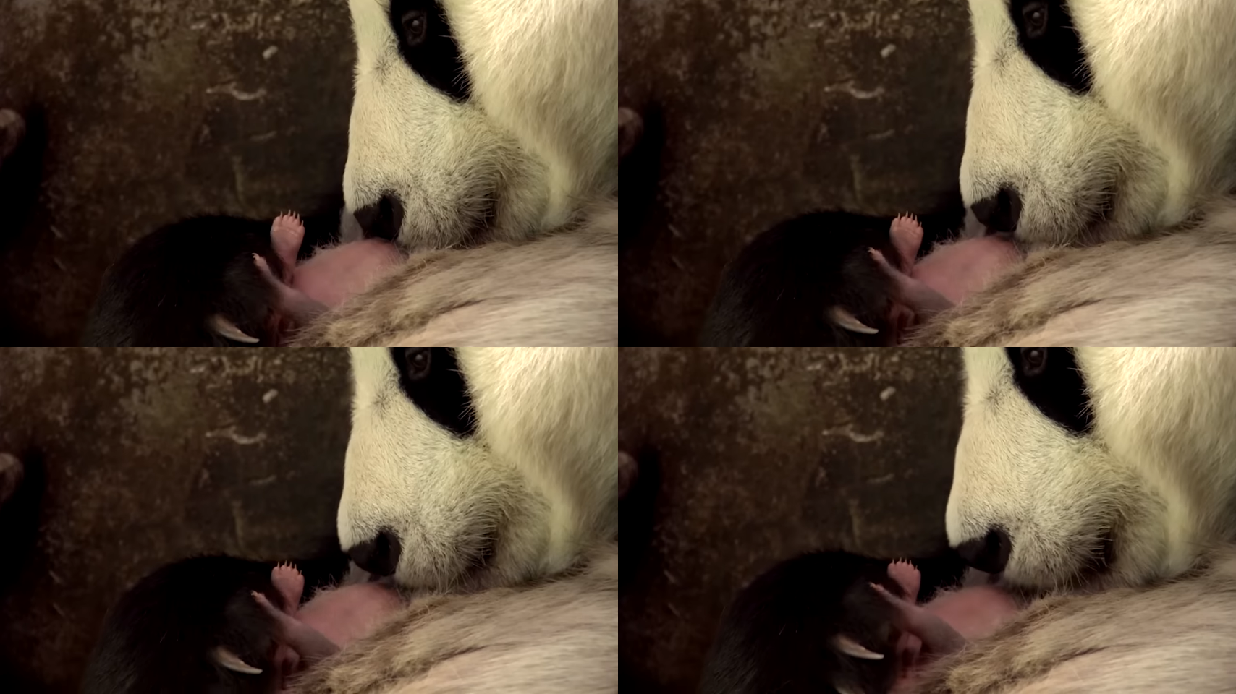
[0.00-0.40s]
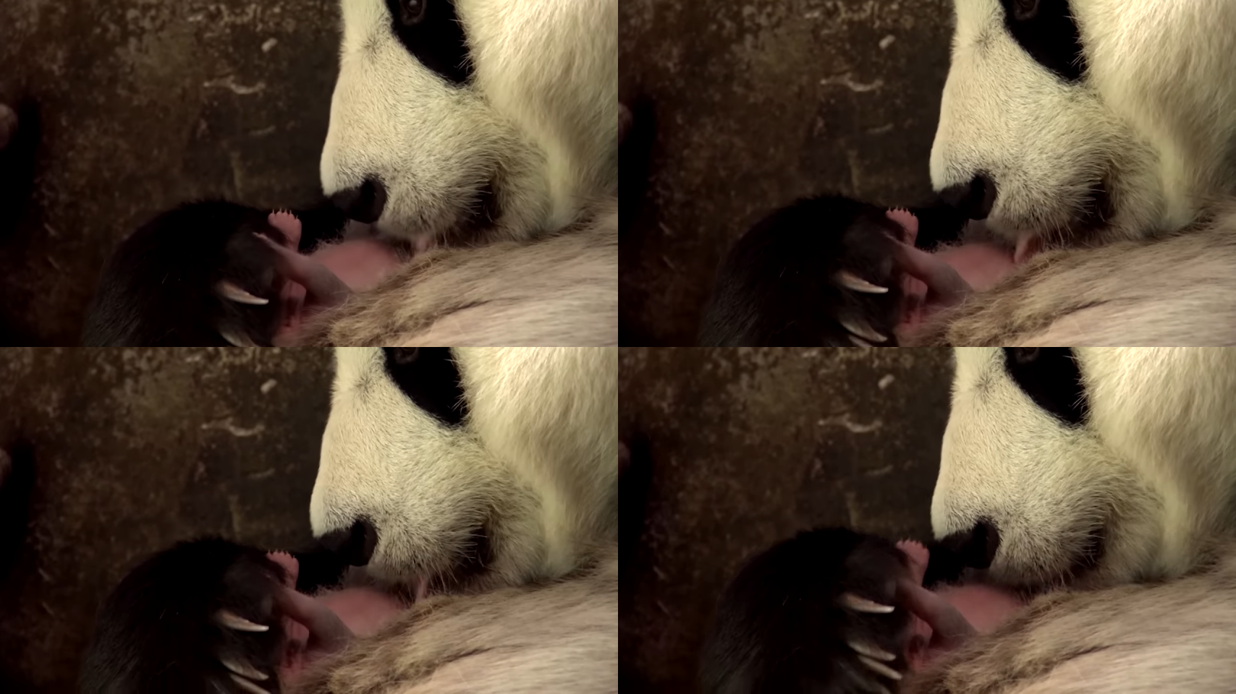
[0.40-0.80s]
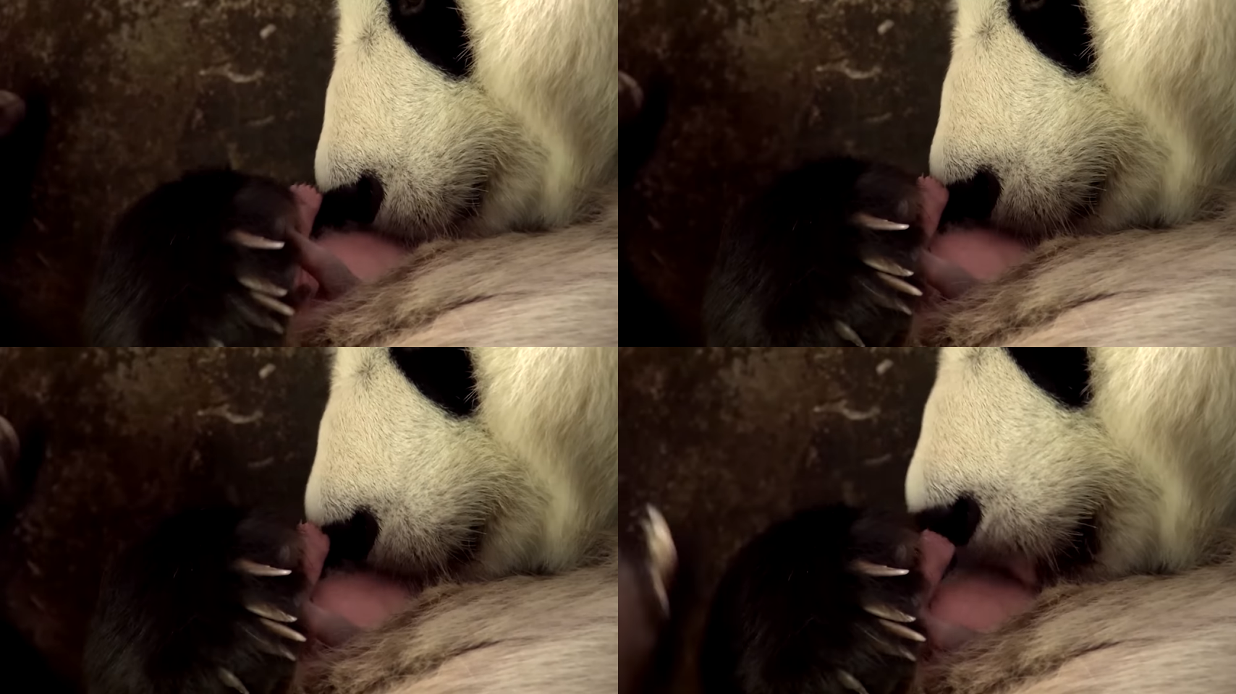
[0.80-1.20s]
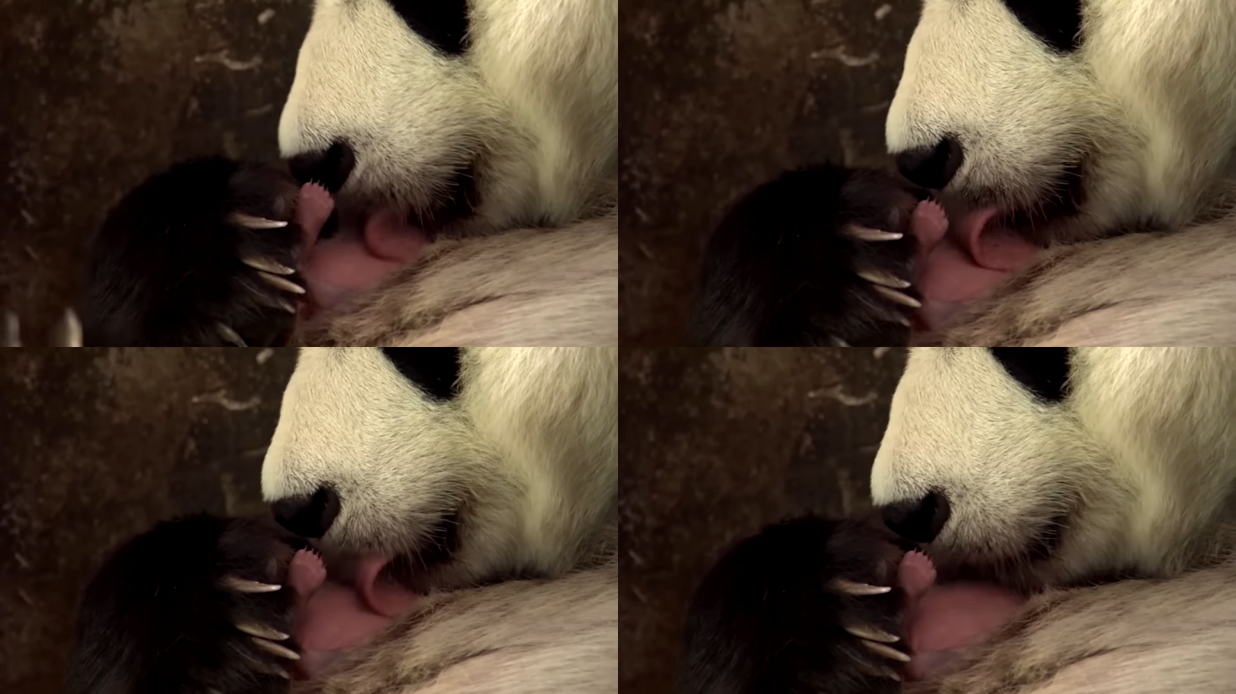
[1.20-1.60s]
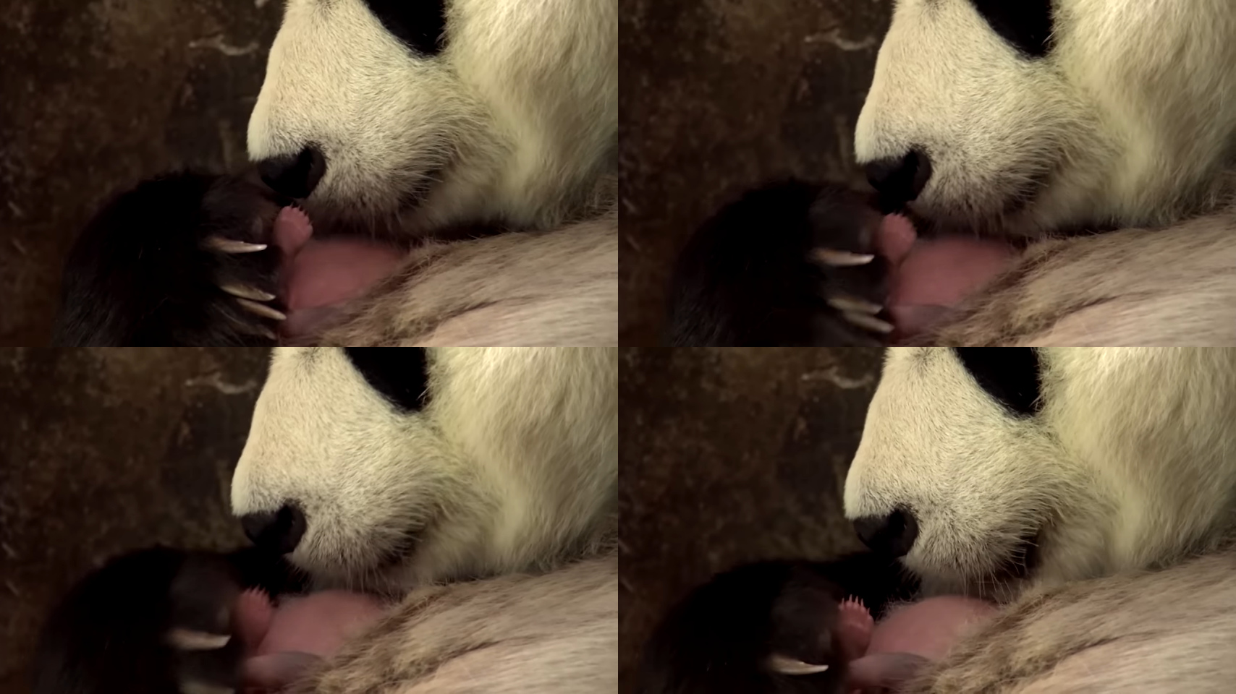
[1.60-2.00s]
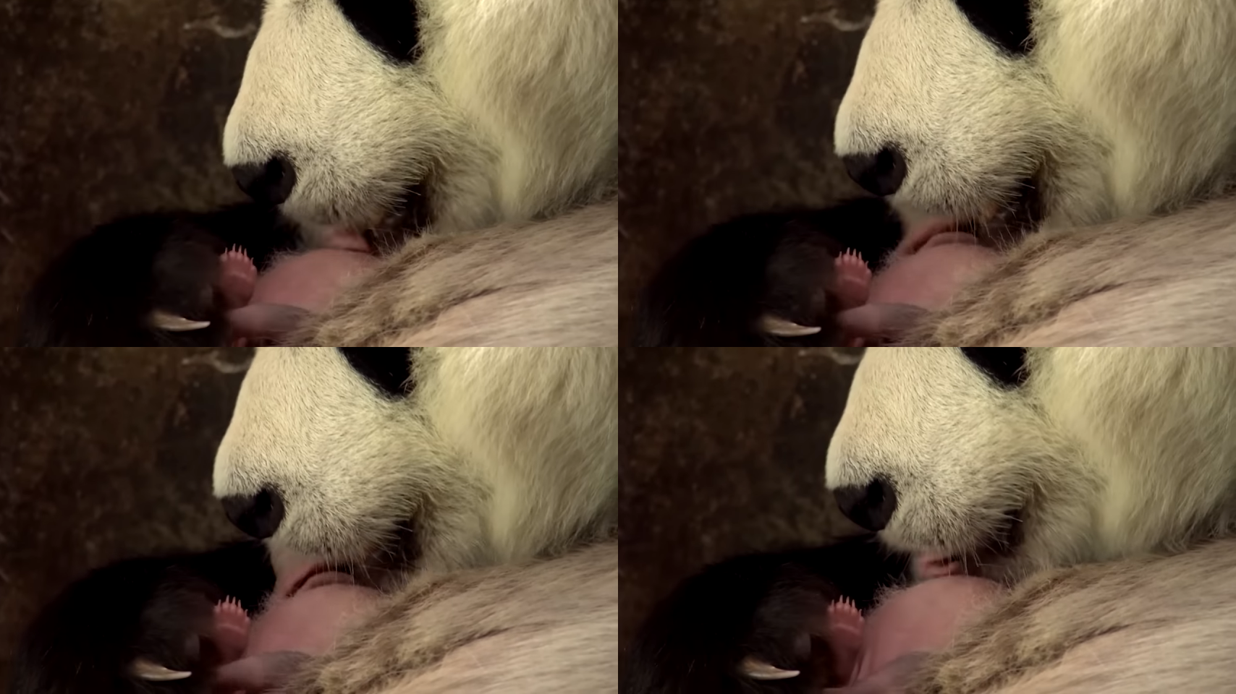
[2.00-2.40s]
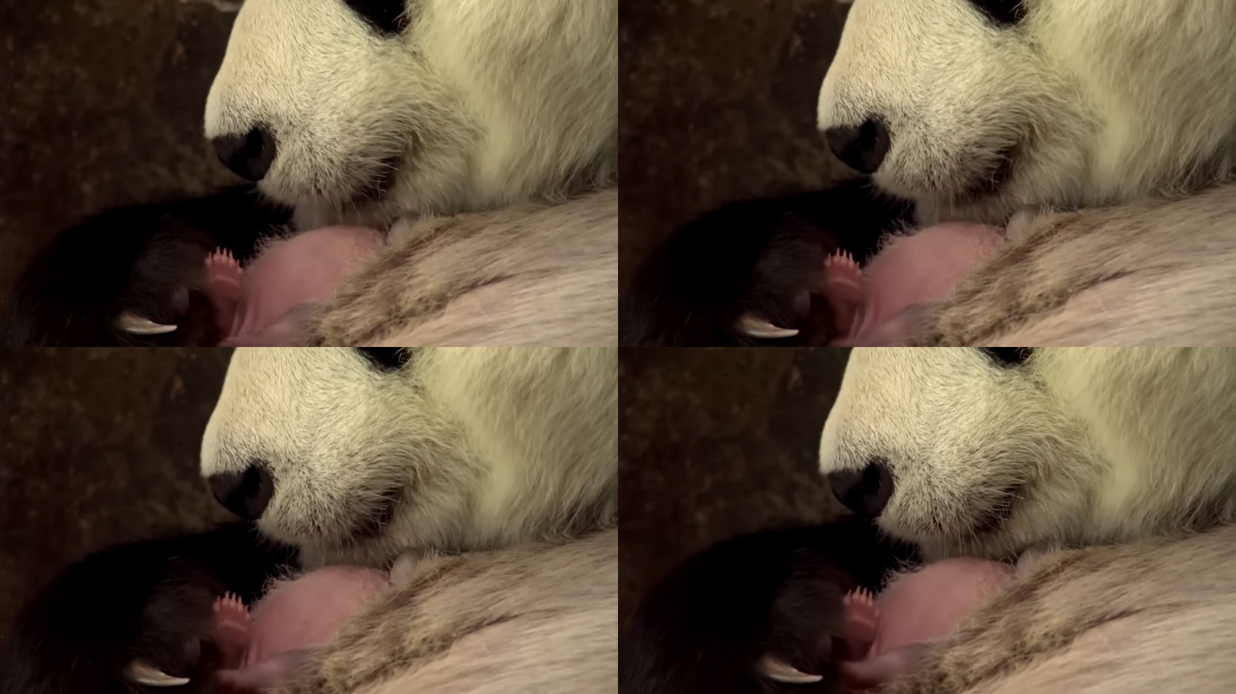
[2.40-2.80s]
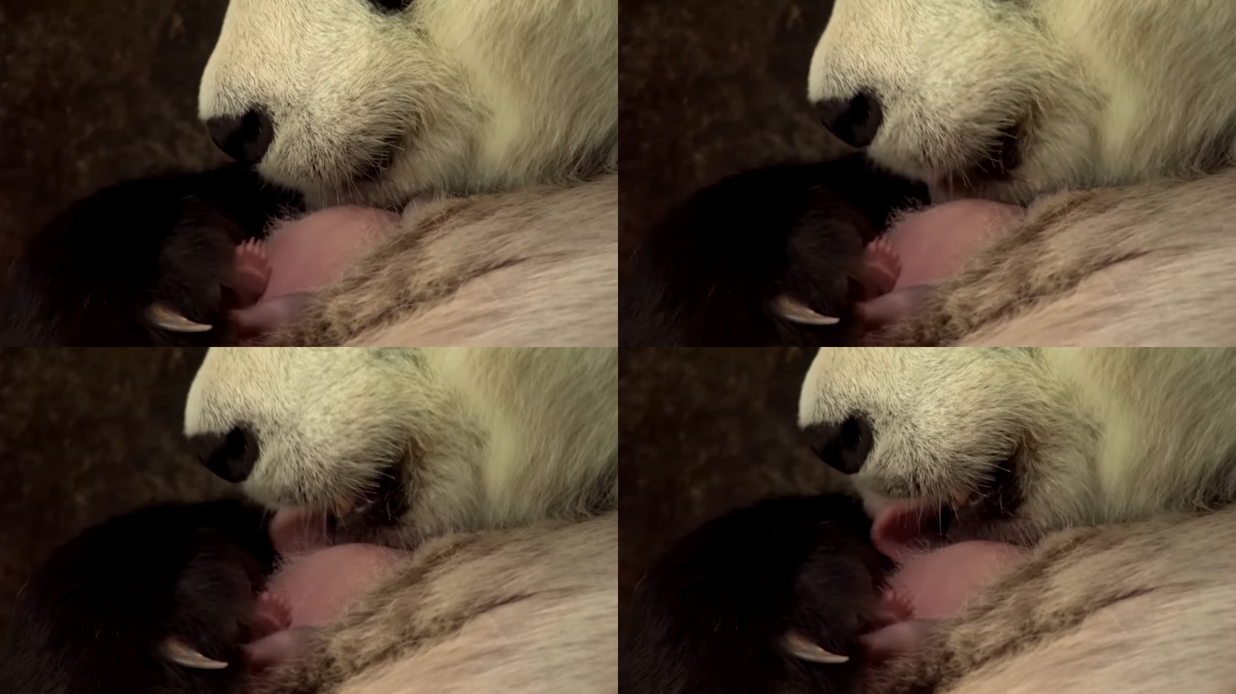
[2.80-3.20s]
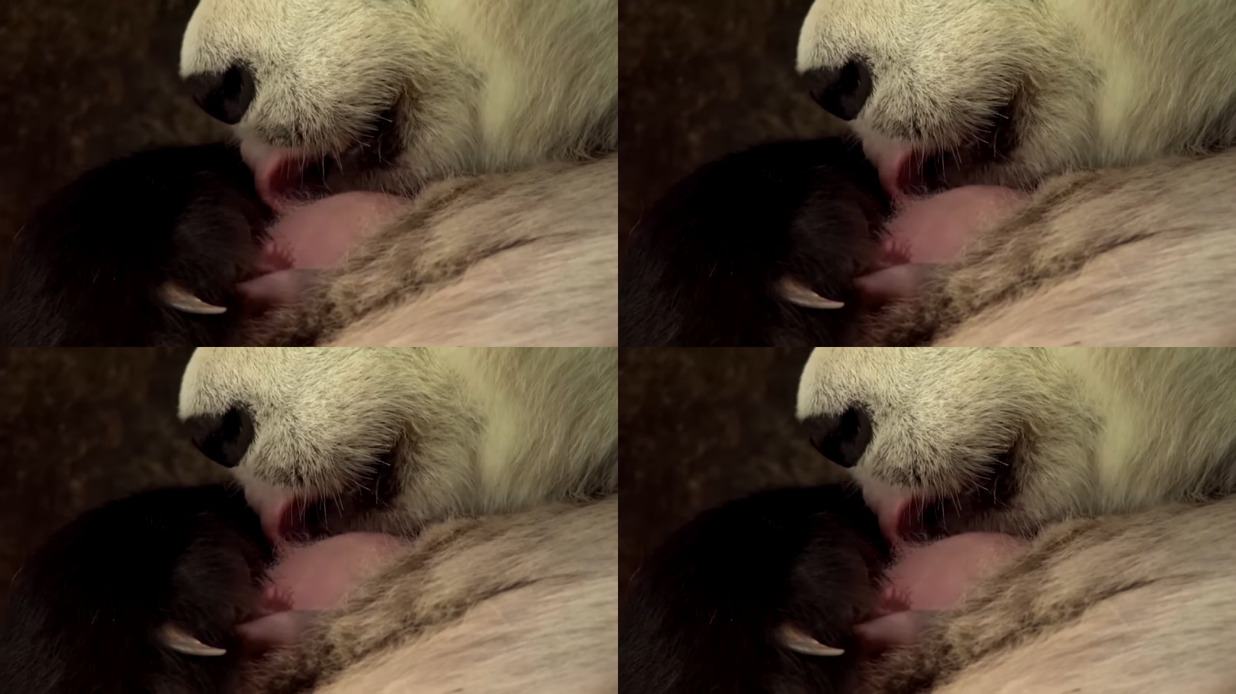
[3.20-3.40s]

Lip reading: (no speaker visible)